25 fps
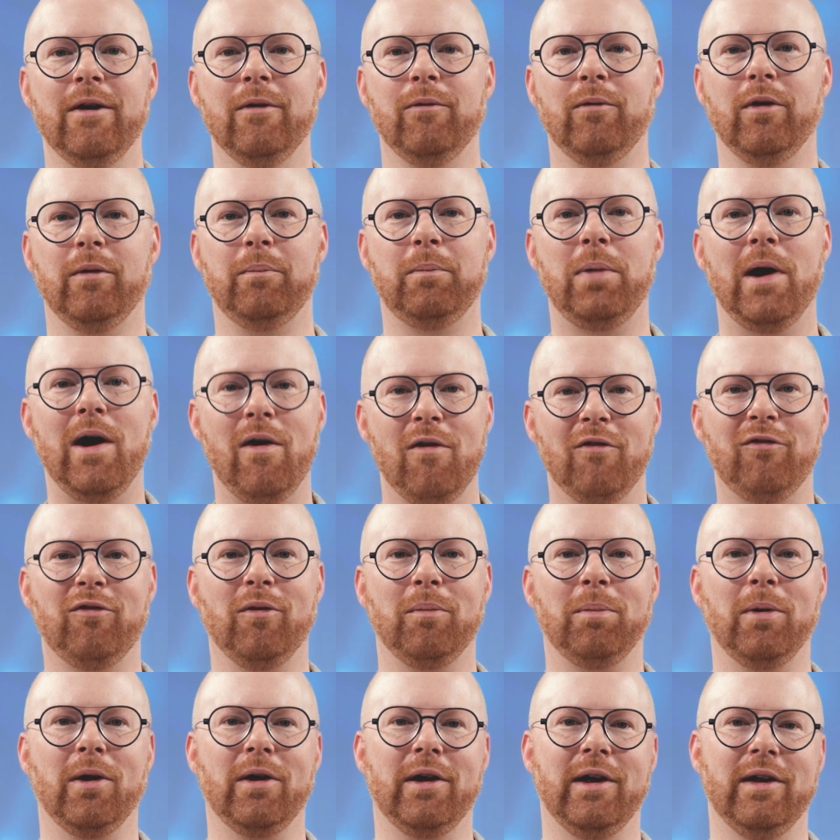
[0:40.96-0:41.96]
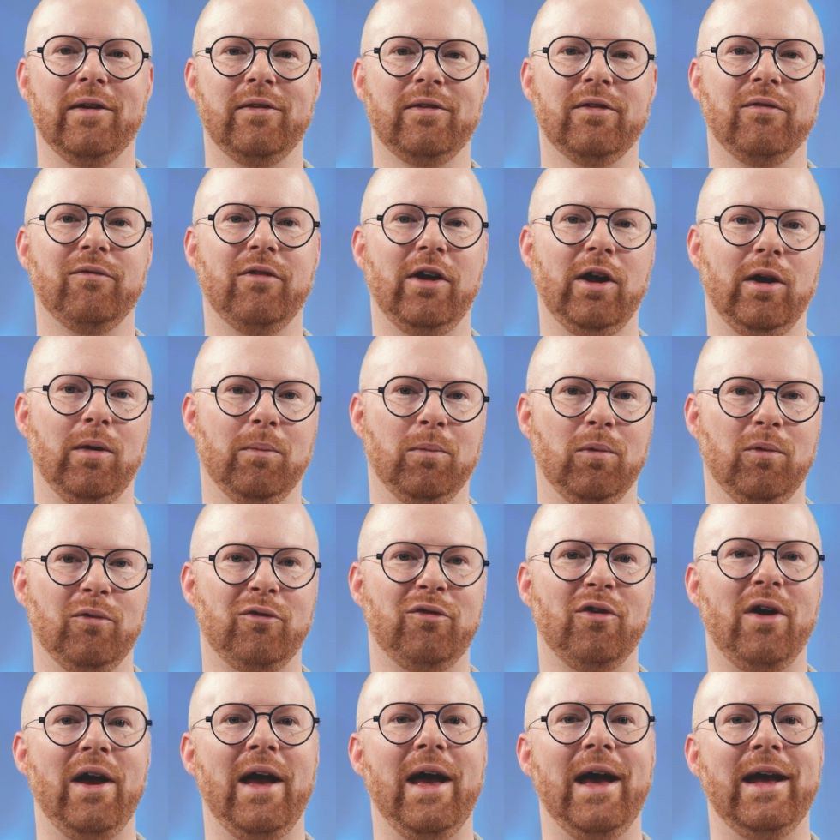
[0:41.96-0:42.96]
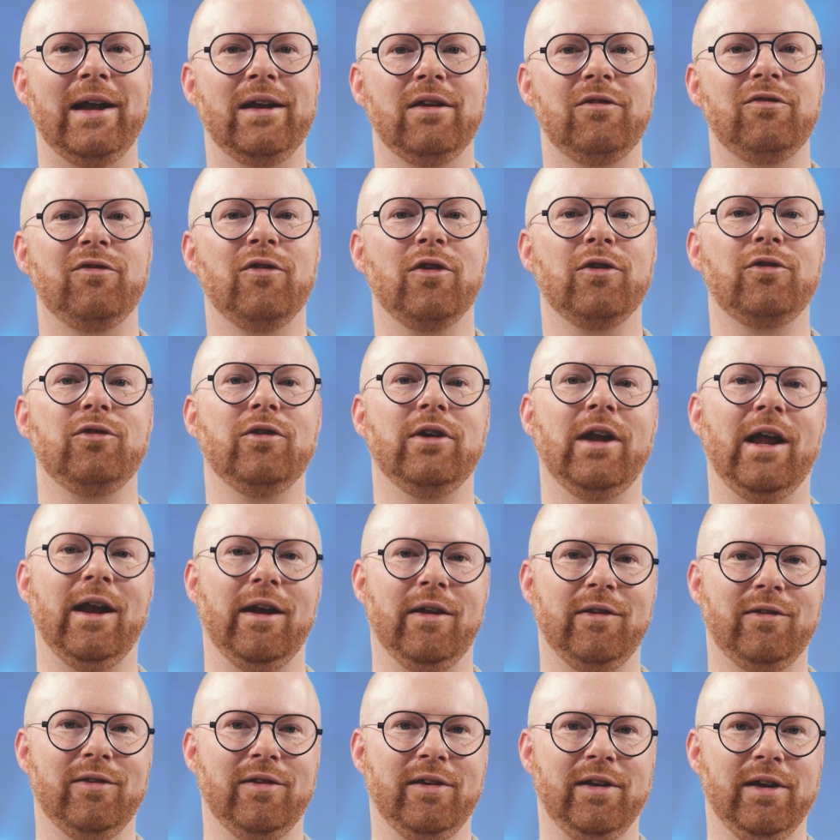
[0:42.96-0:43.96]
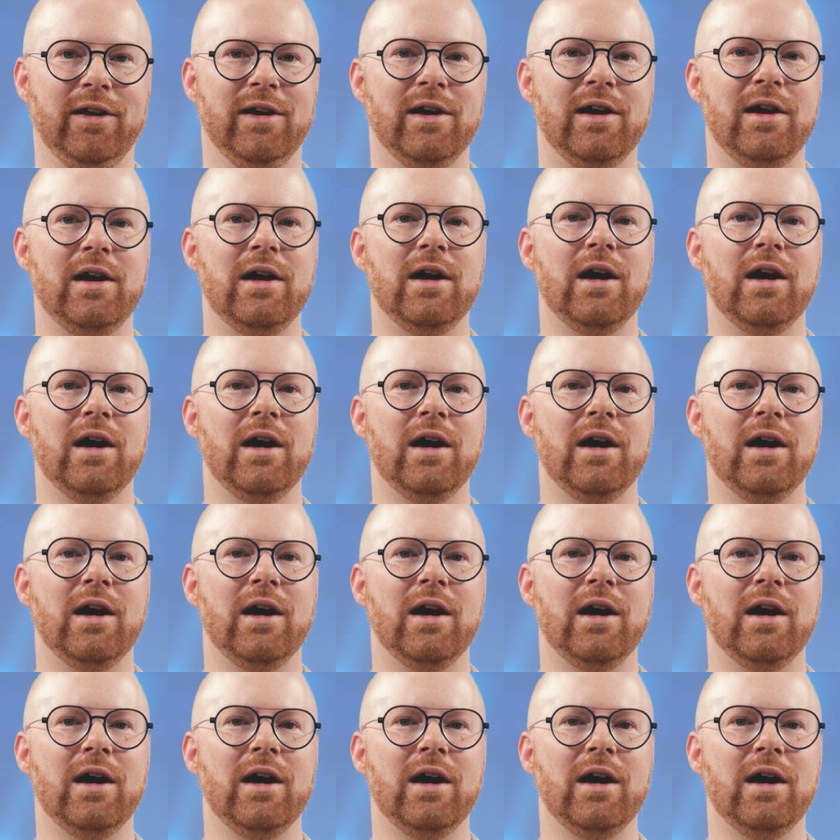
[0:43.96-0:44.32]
With powerful plugins available for added functionality,